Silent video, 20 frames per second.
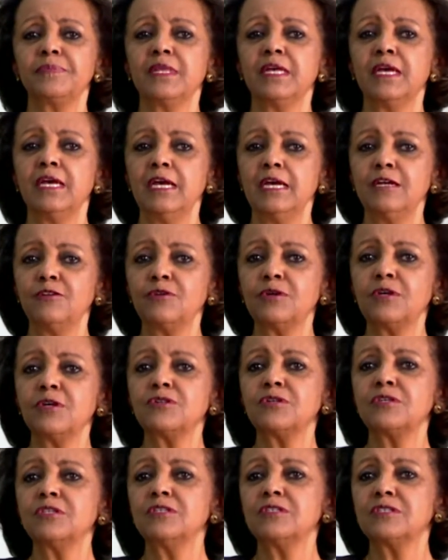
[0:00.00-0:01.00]
education
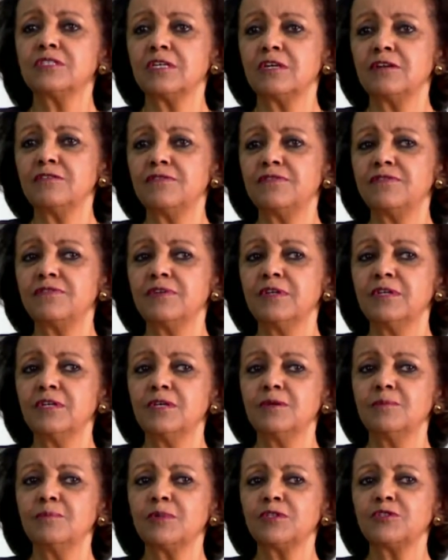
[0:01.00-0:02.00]
itself
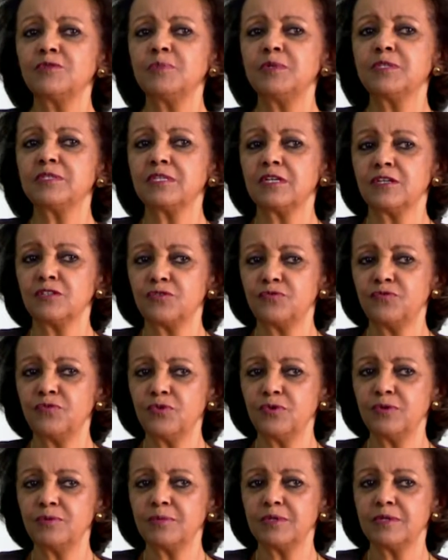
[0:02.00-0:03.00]
must be
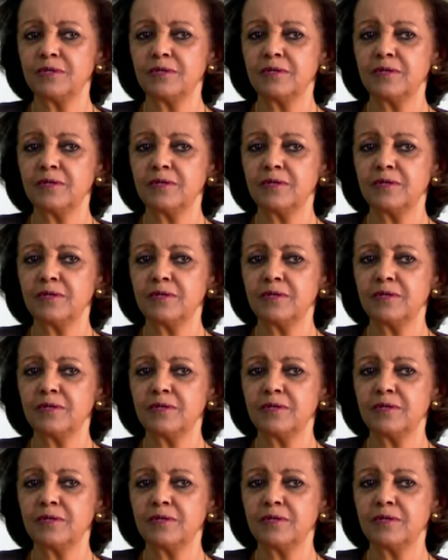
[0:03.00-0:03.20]
transformed.